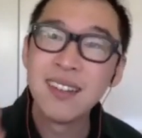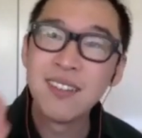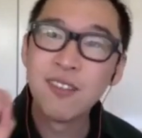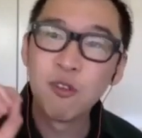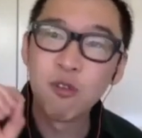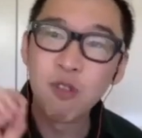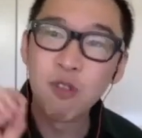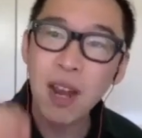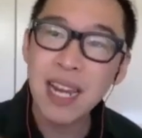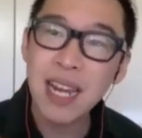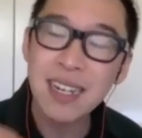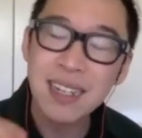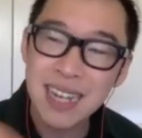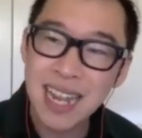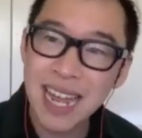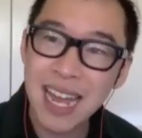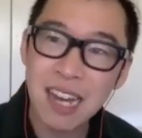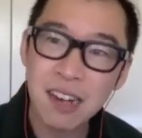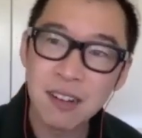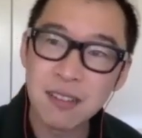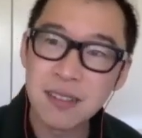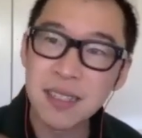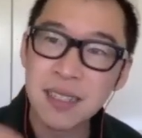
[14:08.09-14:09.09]
Right
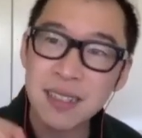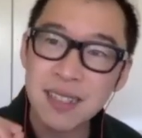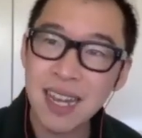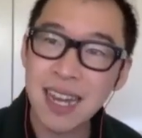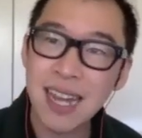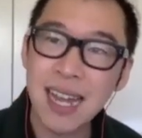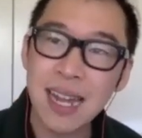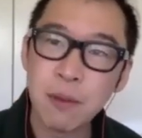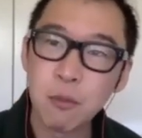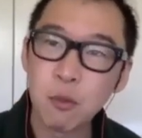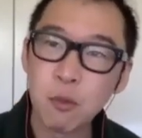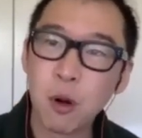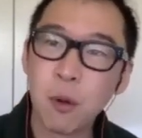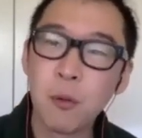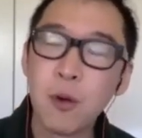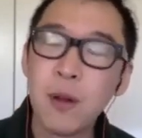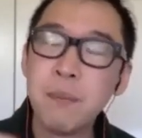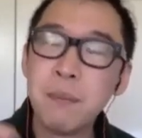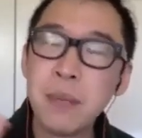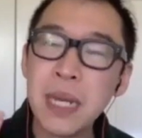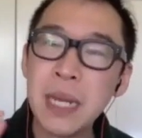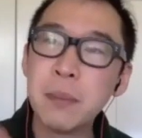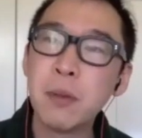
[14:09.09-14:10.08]
now is a time where
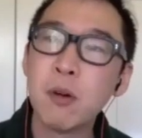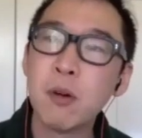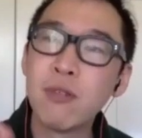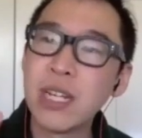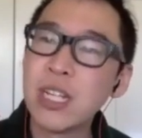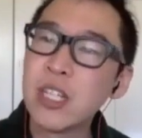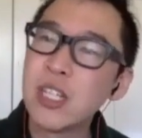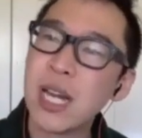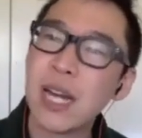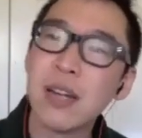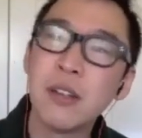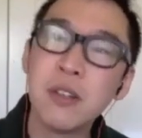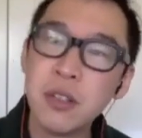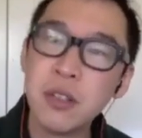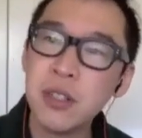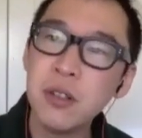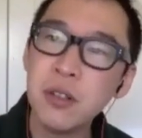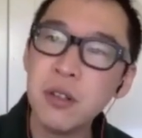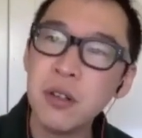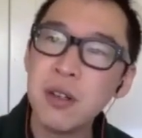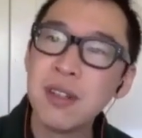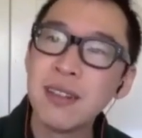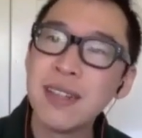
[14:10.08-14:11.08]
when people reach out to
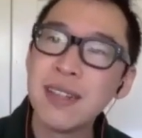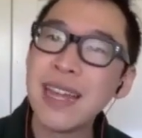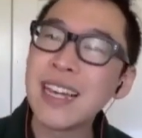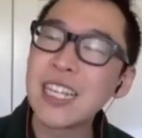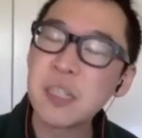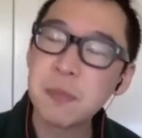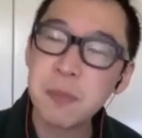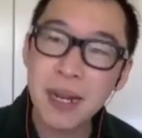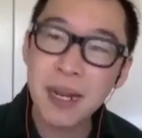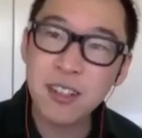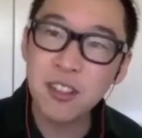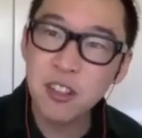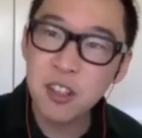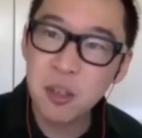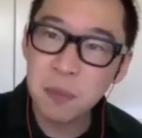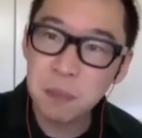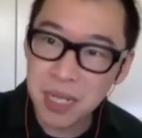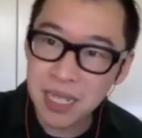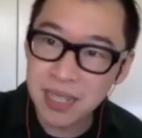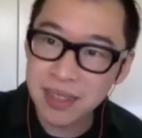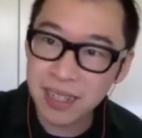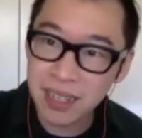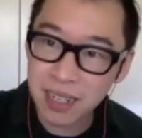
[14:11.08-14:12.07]
you, they expect you to
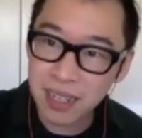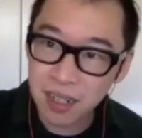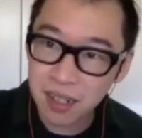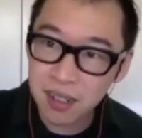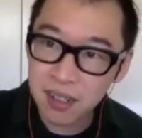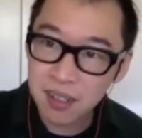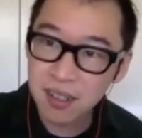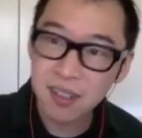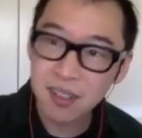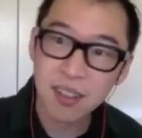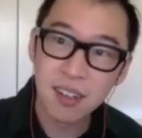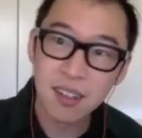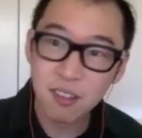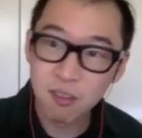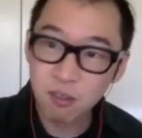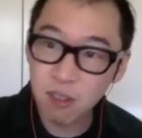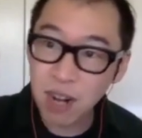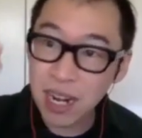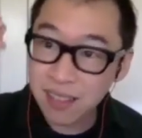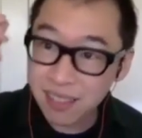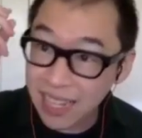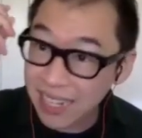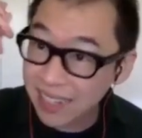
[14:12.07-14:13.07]
be there,
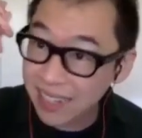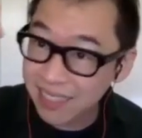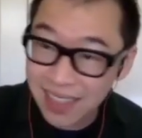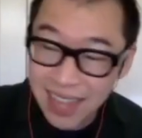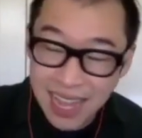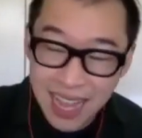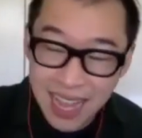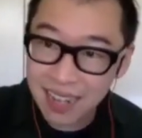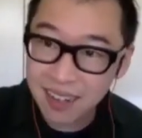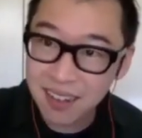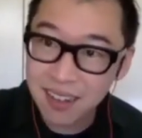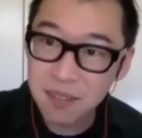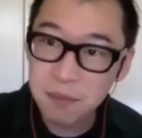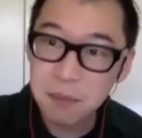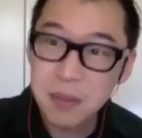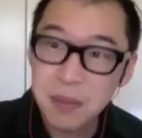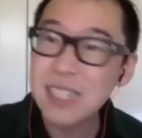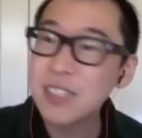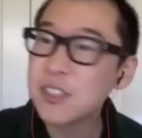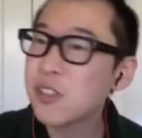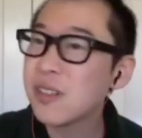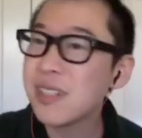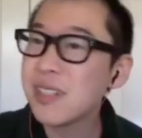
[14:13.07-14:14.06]
right? Like that,
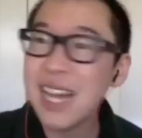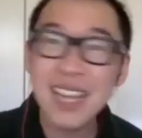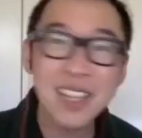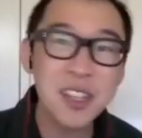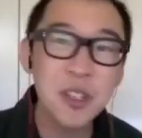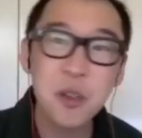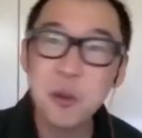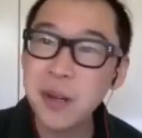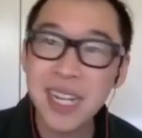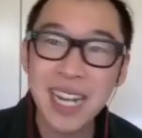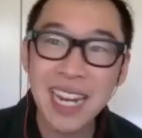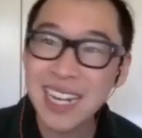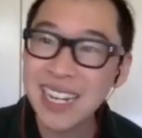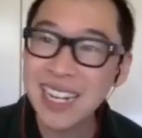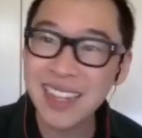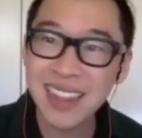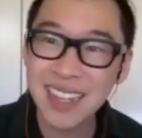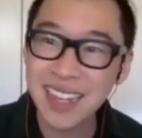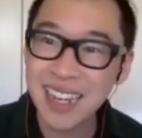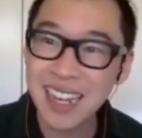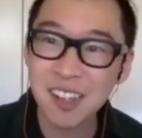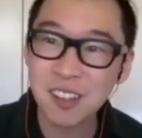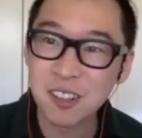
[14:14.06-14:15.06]
because you're not doing
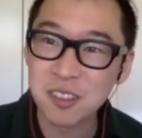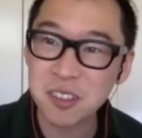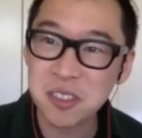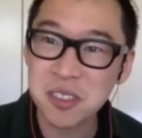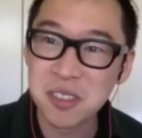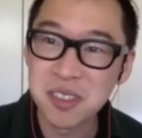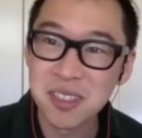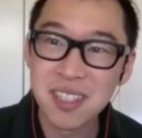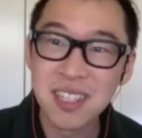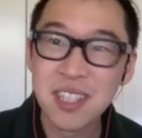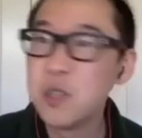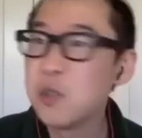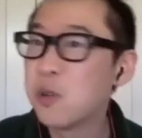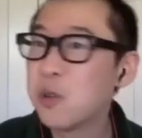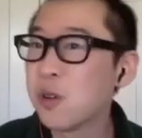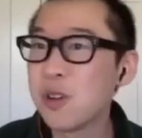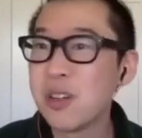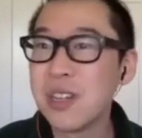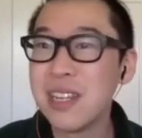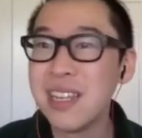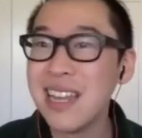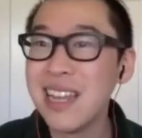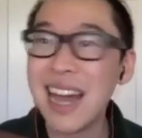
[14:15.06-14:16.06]
anything else. You are
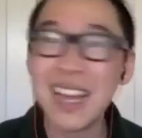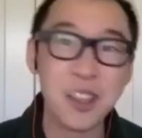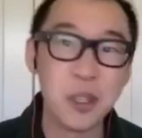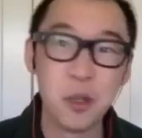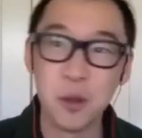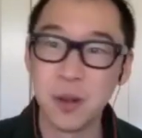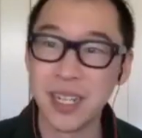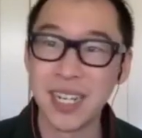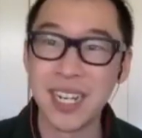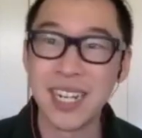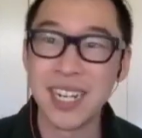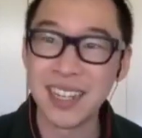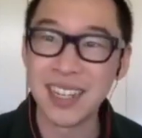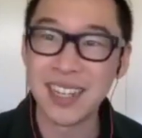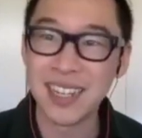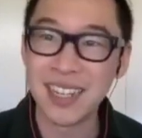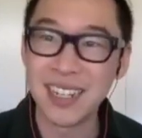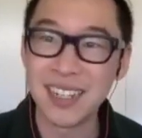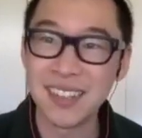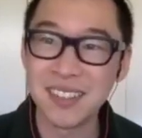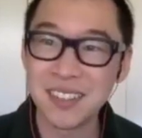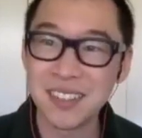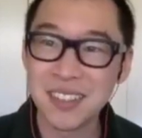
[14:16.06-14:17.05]
not doing anything
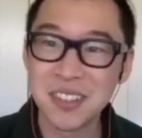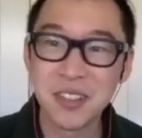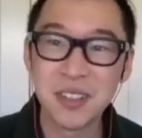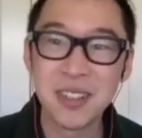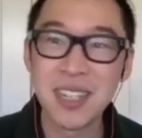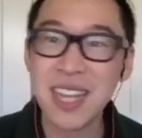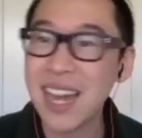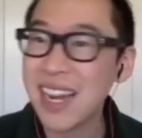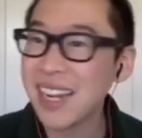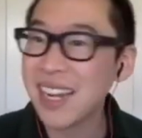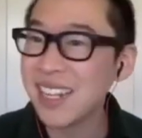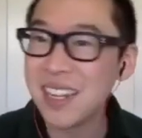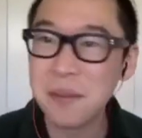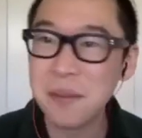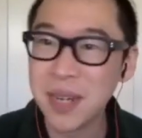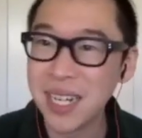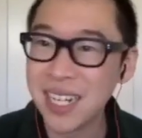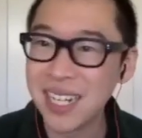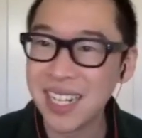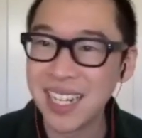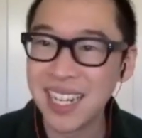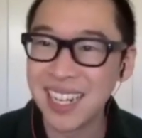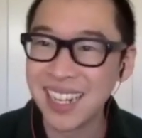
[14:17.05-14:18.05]
else. You're not in a
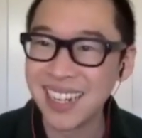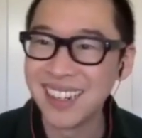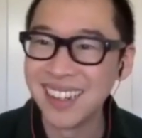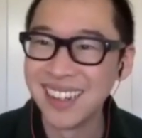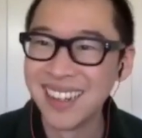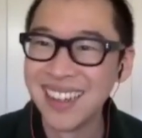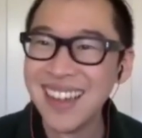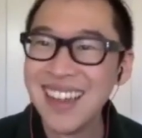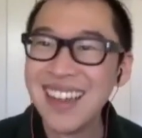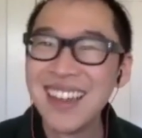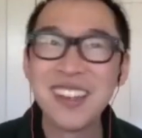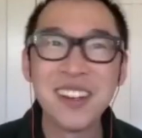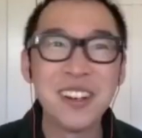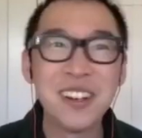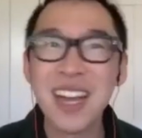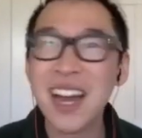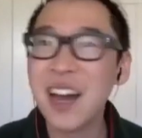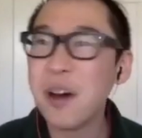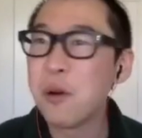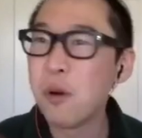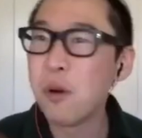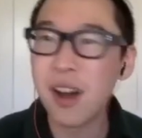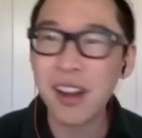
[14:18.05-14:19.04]
meeting. You're
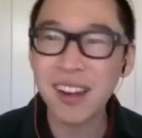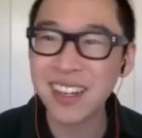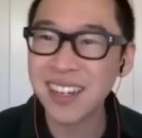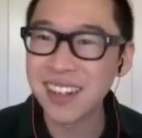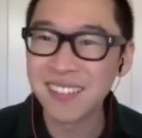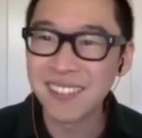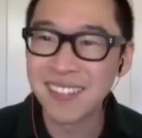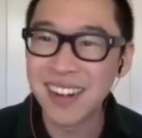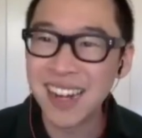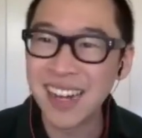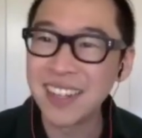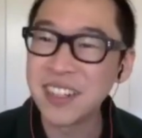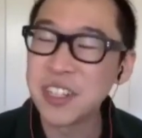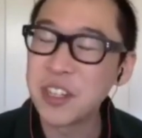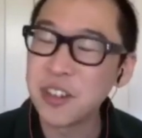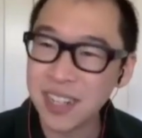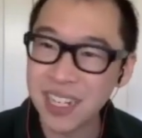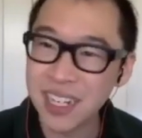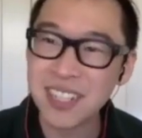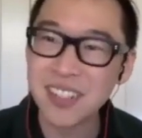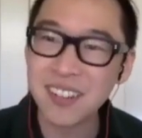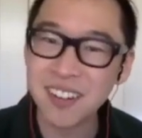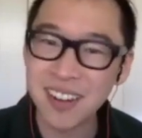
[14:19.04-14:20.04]
not walking around. You're
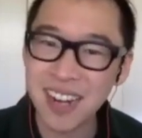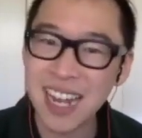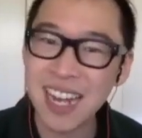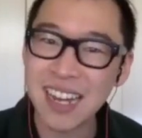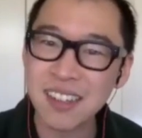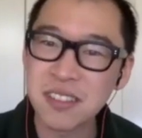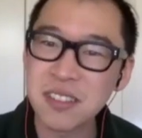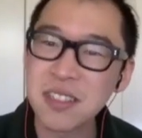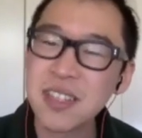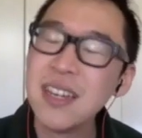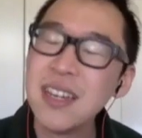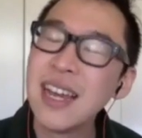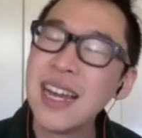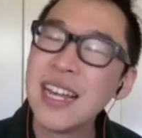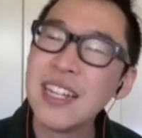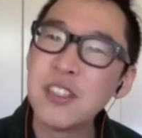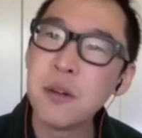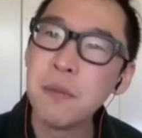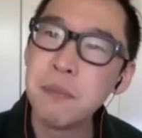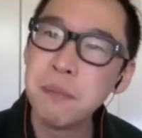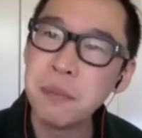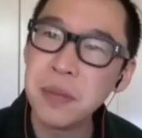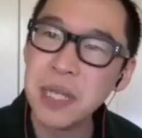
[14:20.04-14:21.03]
in your house. And
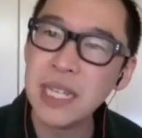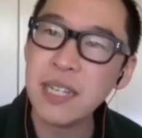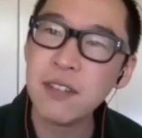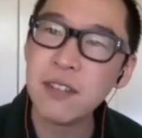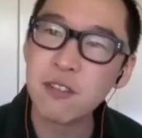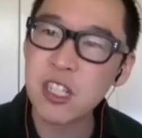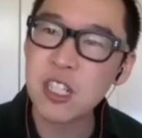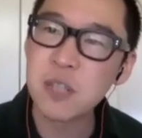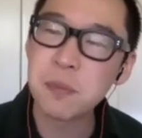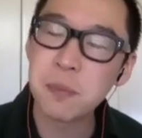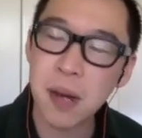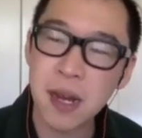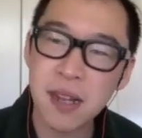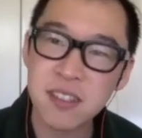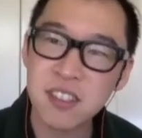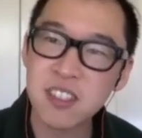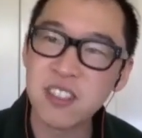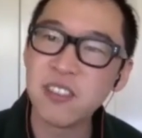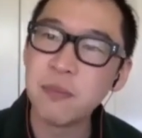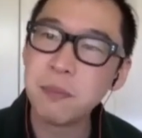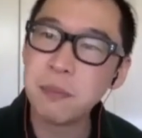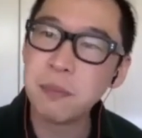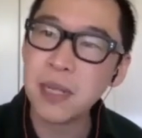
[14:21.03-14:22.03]
so be
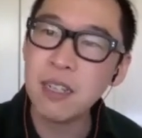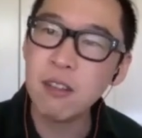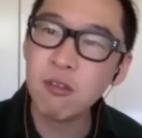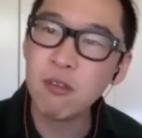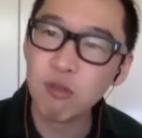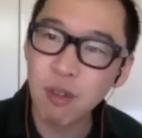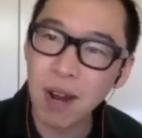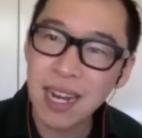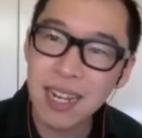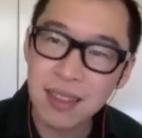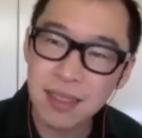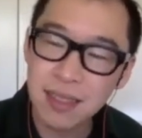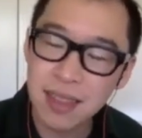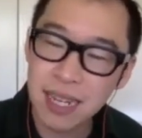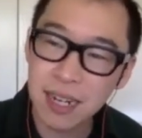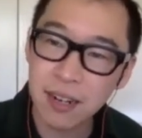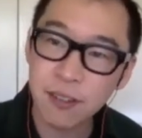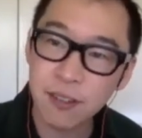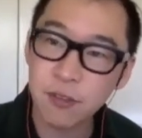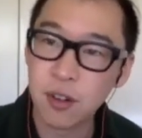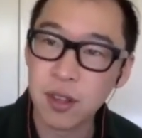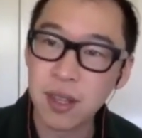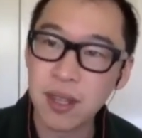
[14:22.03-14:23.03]
responsive. Be right there
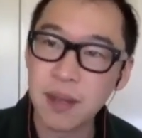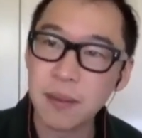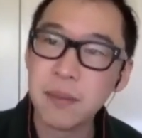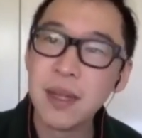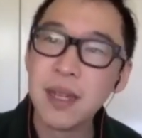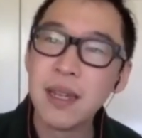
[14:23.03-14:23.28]
for them.